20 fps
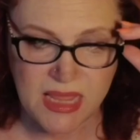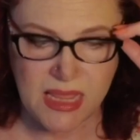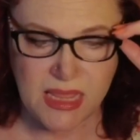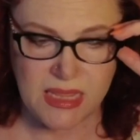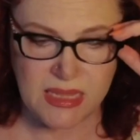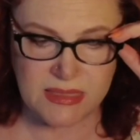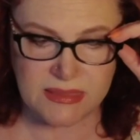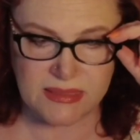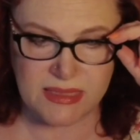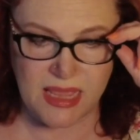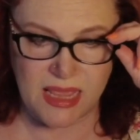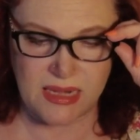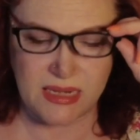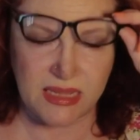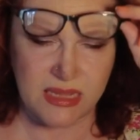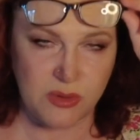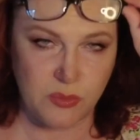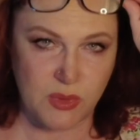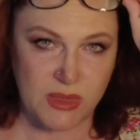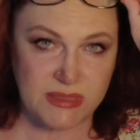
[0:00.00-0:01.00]
is that
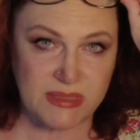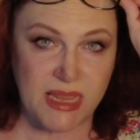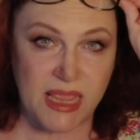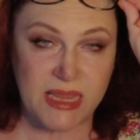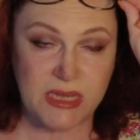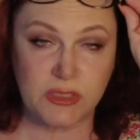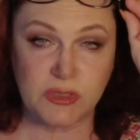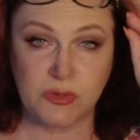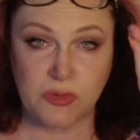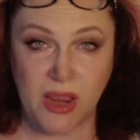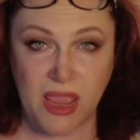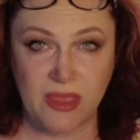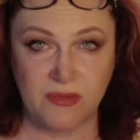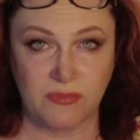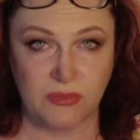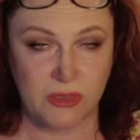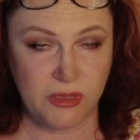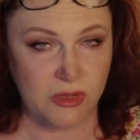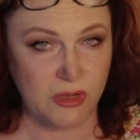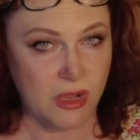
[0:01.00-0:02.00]
he was a
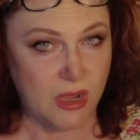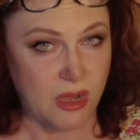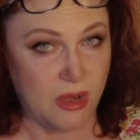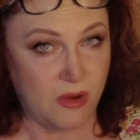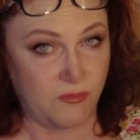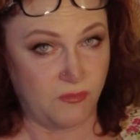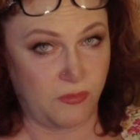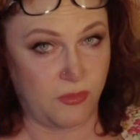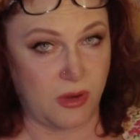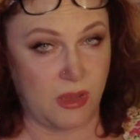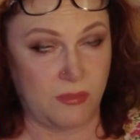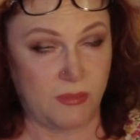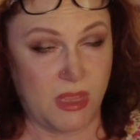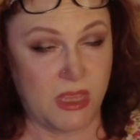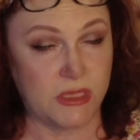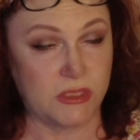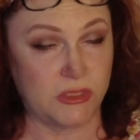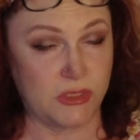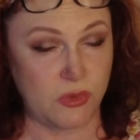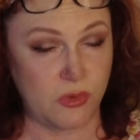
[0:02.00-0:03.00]
traveler from
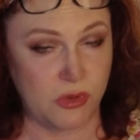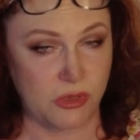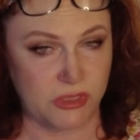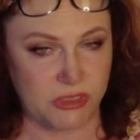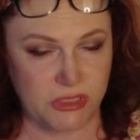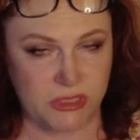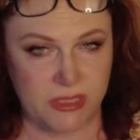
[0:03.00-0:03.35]
Georgia.